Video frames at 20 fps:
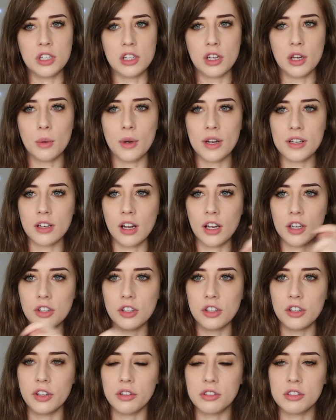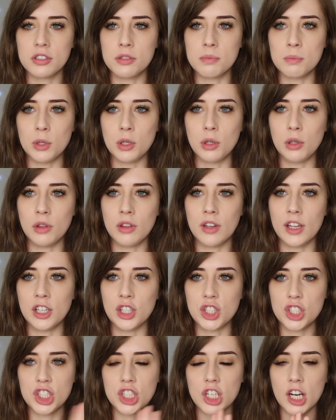You know where it's like just so smooth
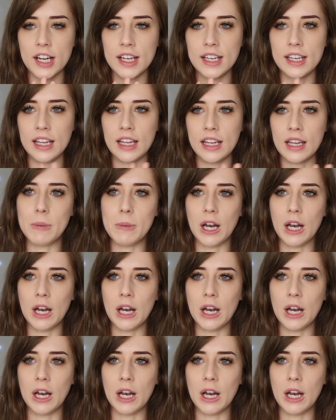and shiny,